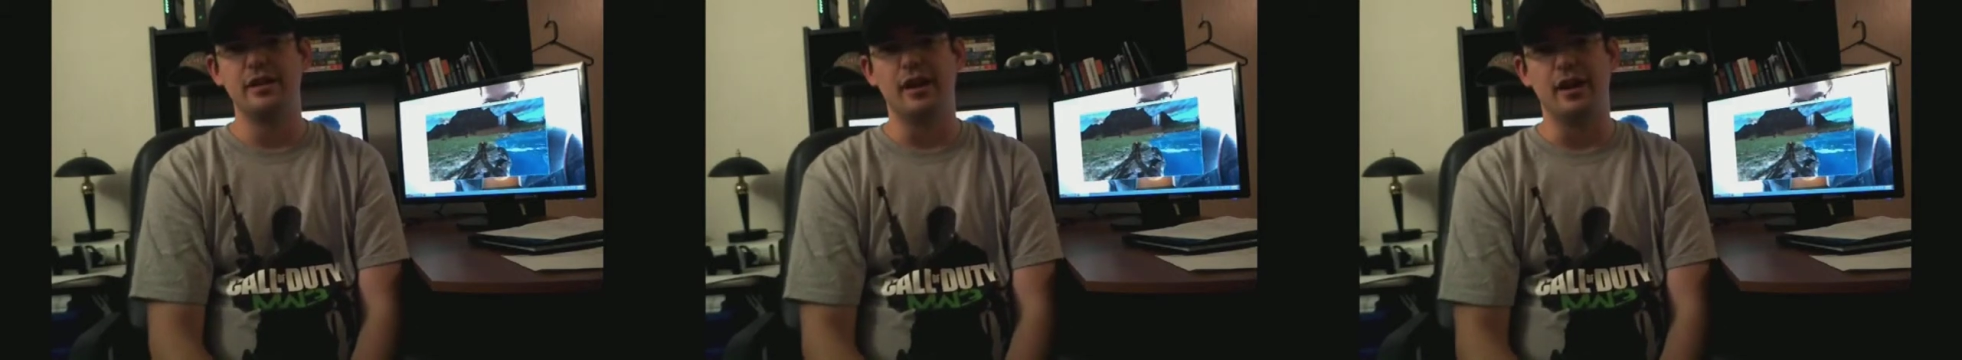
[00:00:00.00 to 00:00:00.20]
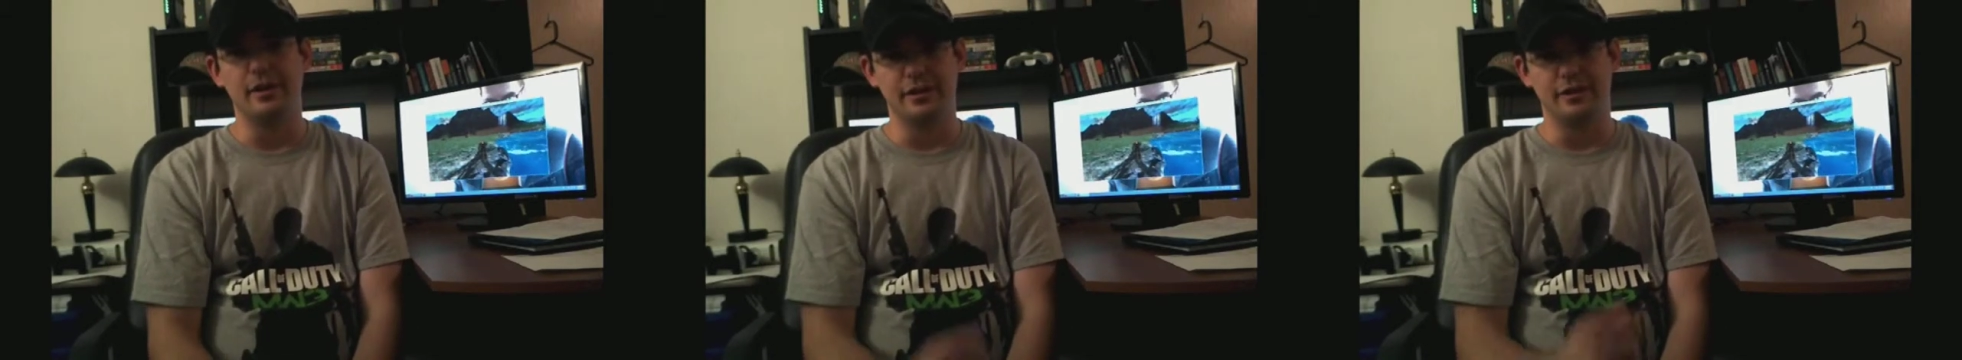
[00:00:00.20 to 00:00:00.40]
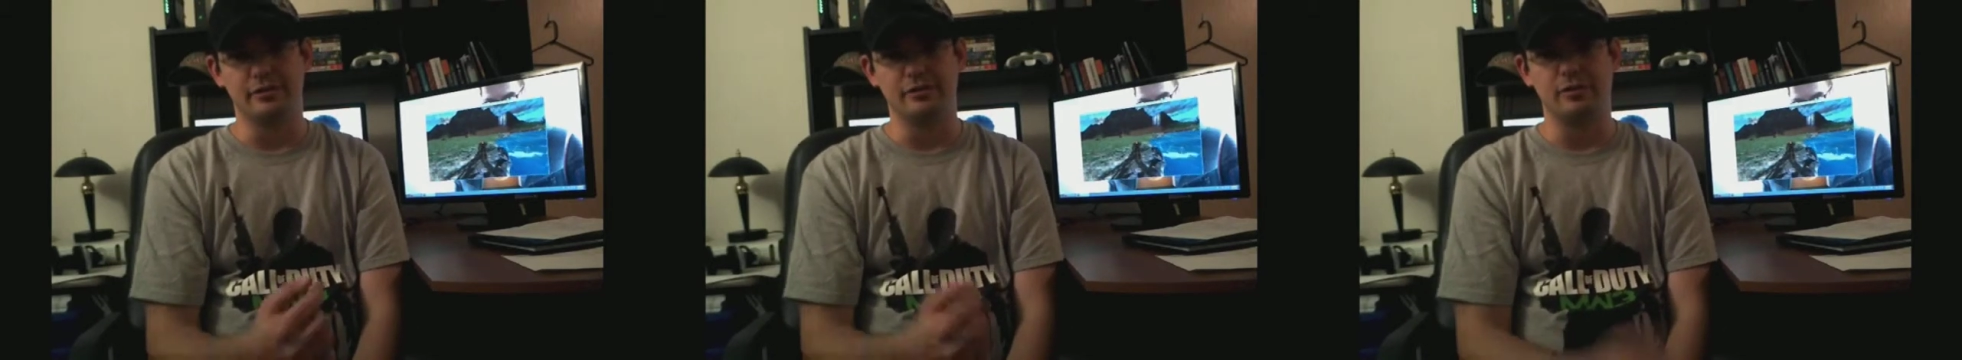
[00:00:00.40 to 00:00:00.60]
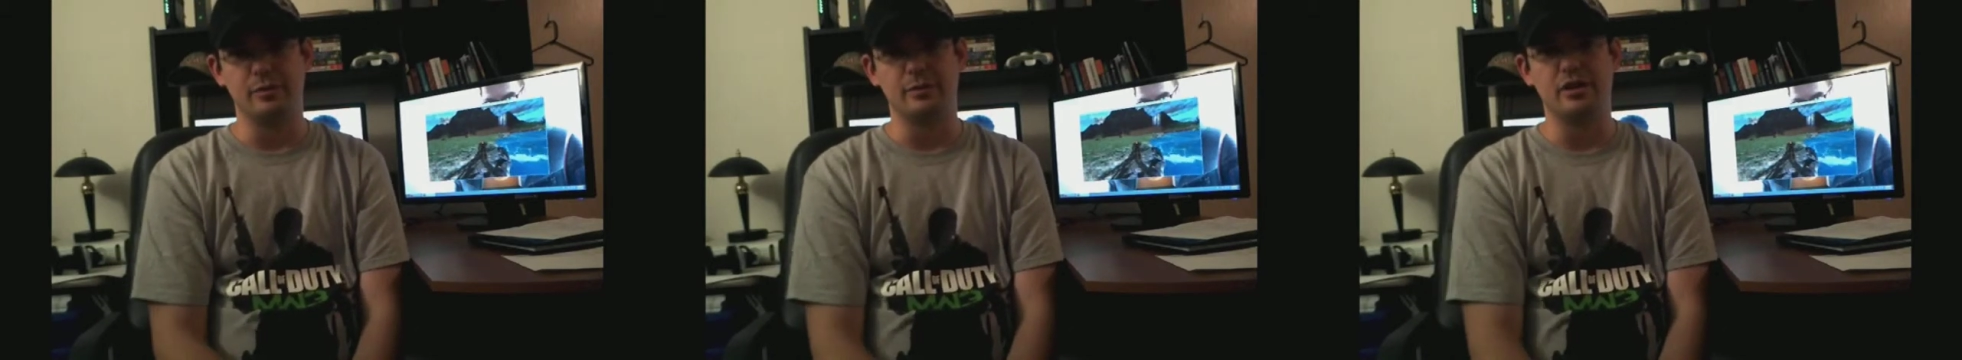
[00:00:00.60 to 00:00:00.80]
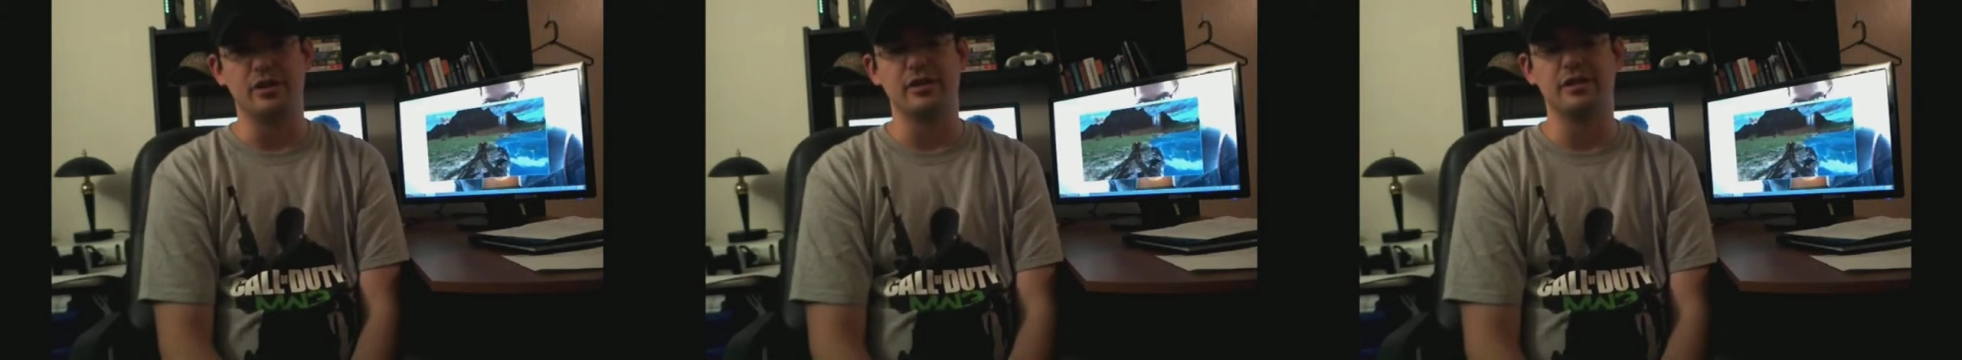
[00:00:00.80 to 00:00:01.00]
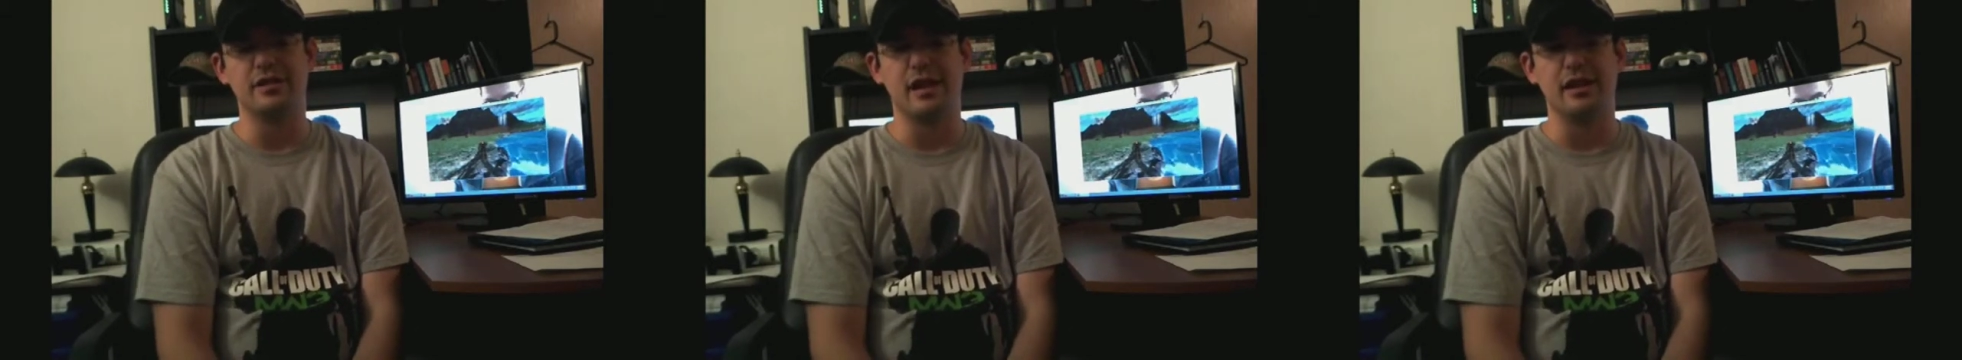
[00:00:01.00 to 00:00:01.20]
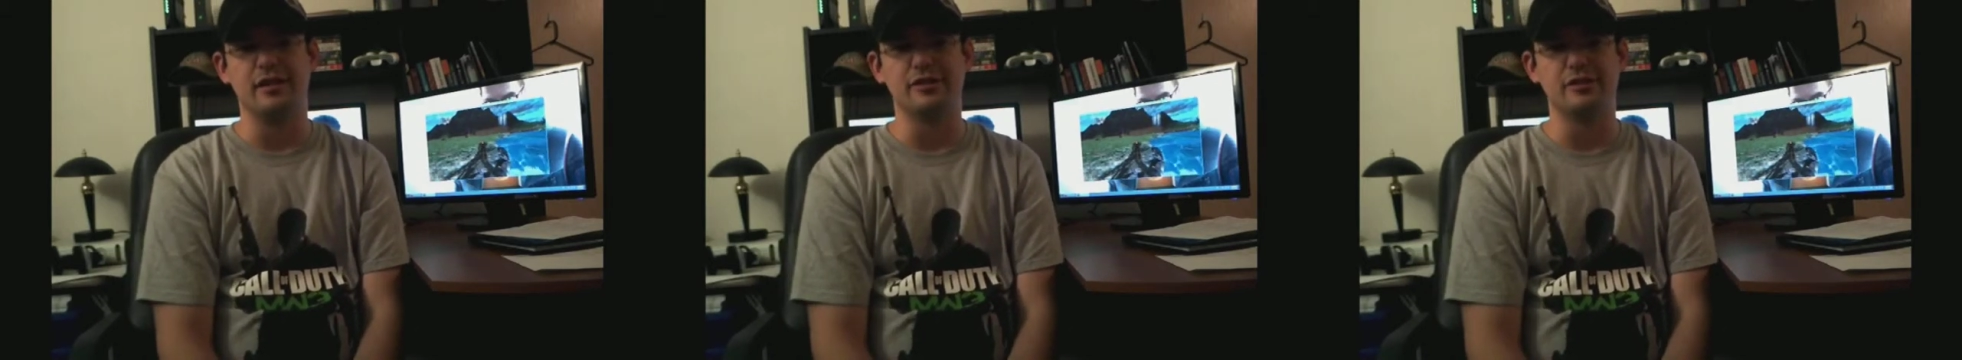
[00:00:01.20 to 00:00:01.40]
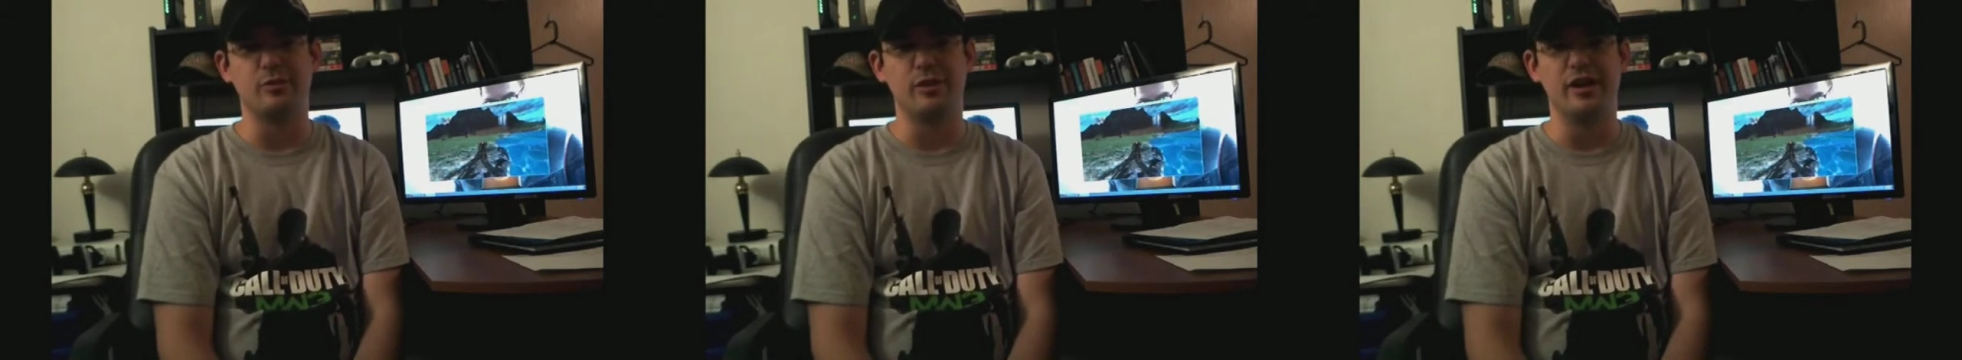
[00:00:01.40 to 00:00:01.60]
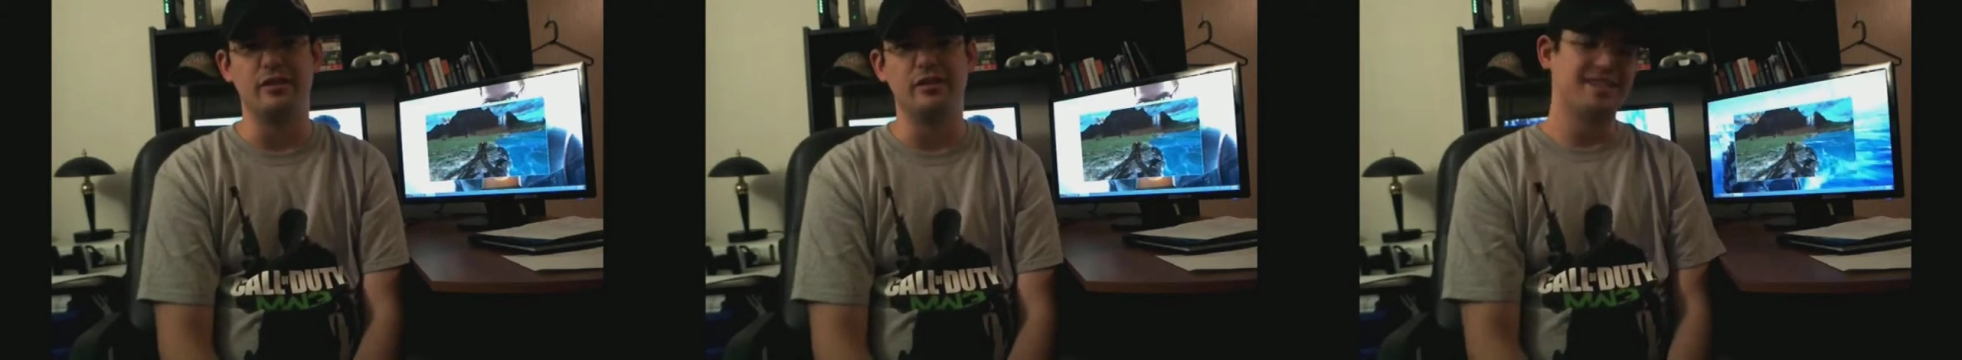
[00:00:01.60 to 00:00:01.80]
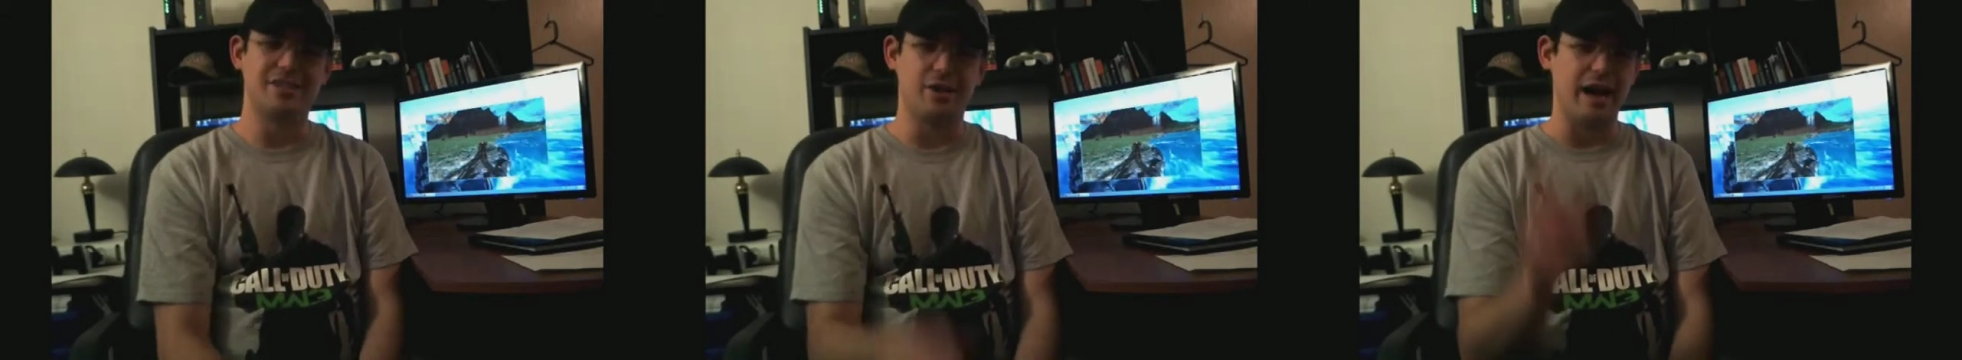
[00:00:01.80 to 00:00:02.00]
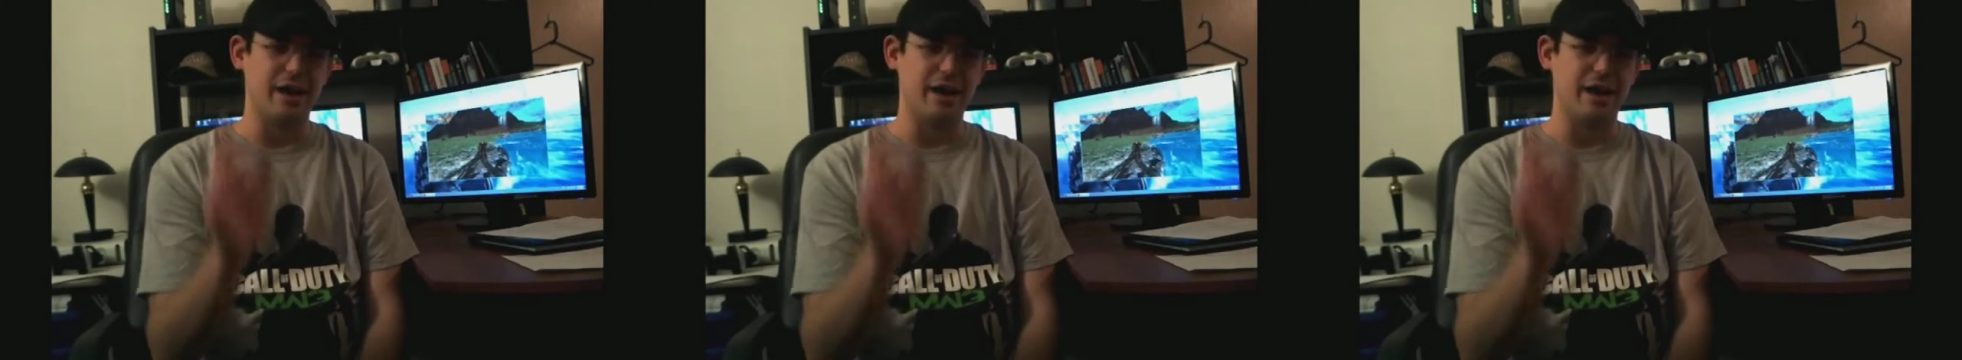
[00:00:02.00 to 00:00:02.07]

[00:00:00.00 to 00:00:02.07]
on the description of this title as well.